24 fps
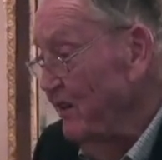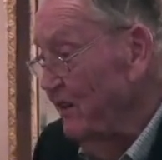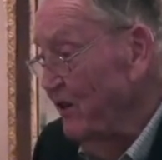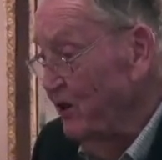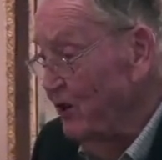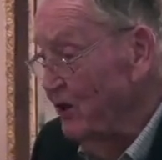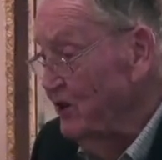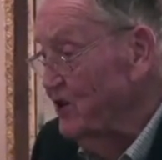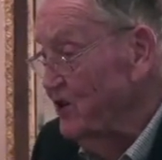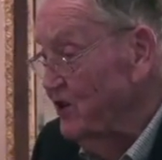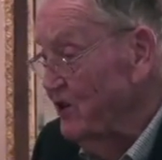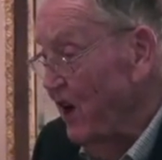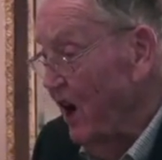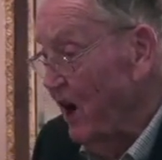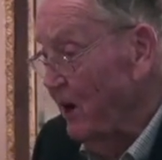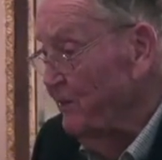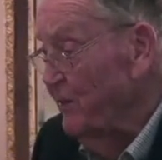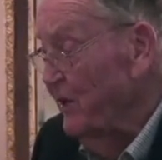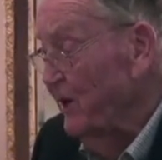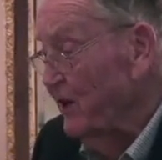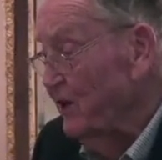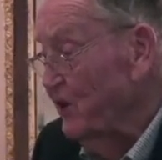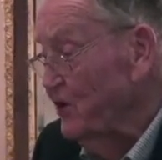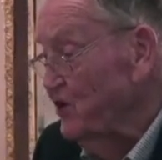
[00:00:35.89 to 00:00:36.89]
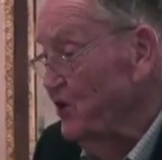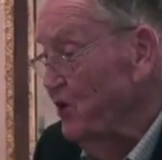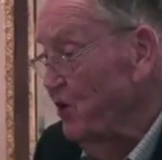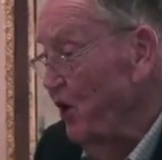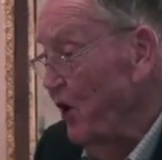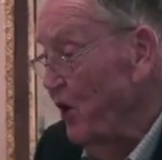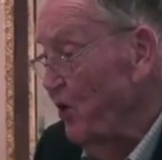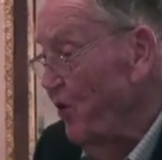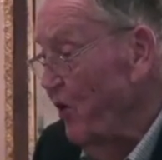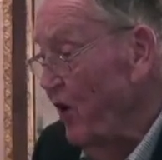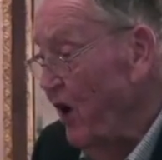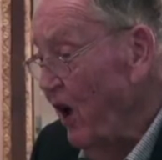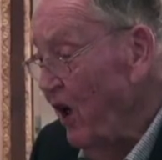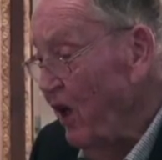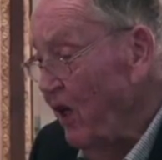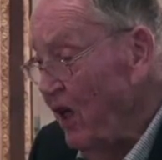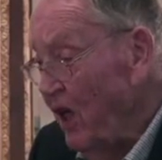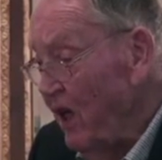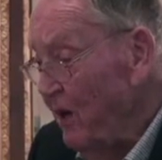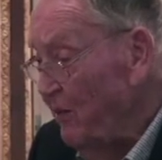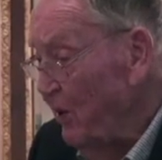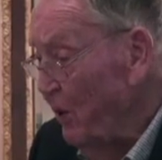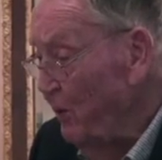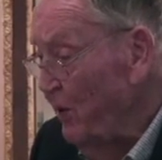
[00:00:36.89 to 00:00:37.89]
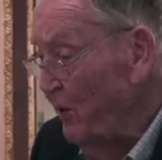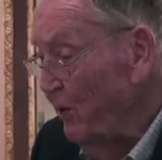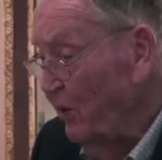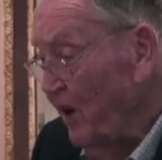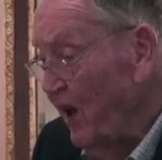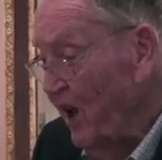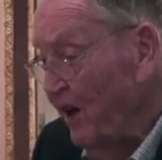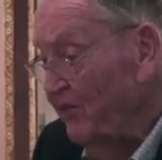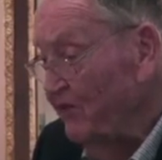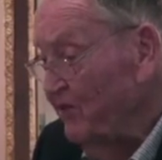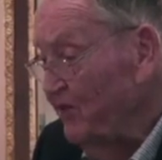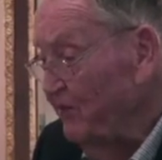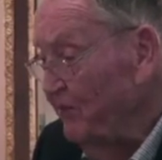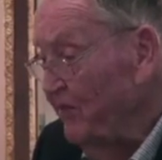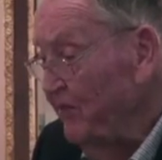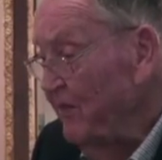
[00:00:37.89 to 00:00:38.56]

good stock pickers doing well, but we will have